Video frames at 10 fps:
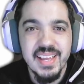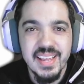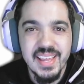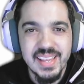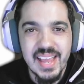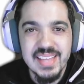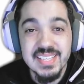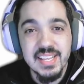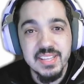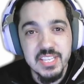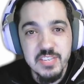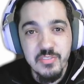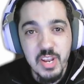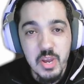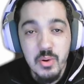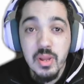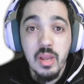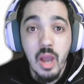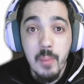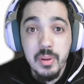Hey guys, in this video,
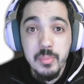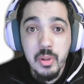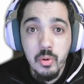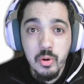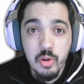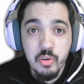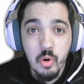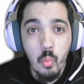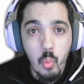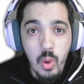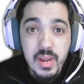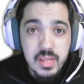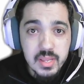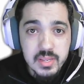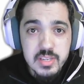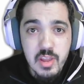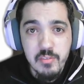I'm going to be going over what is